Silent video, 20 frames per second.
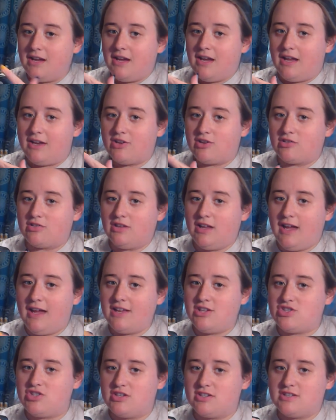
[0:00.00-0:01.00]
and your
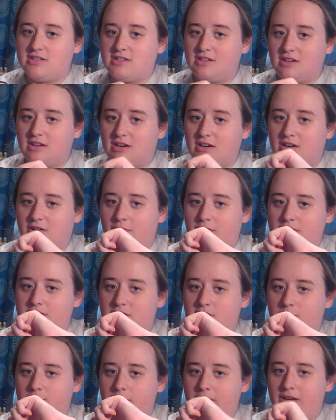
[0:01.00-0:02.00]
latches are going to
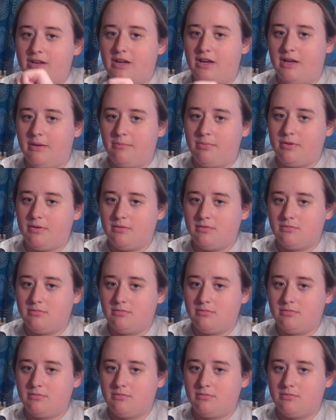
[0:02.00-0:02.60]
open up.